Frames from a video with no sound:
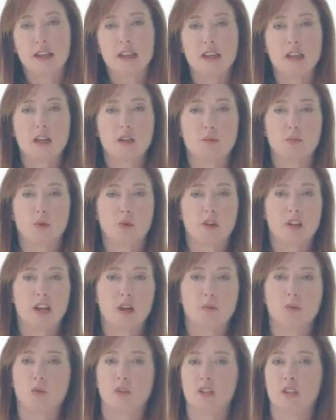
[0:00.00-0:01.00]
In
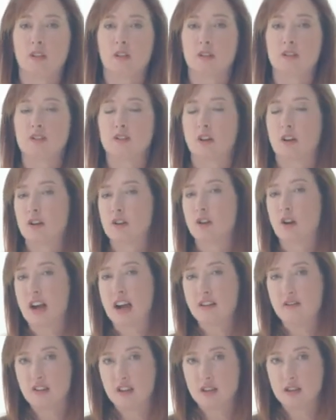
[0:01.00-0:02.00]
pre-op, we'll start your
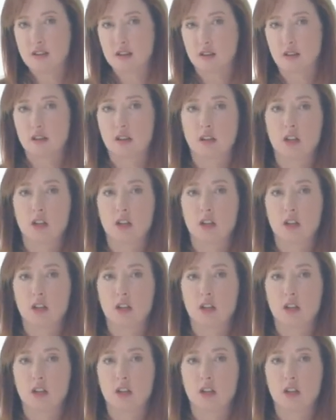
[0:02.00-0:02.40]
IV.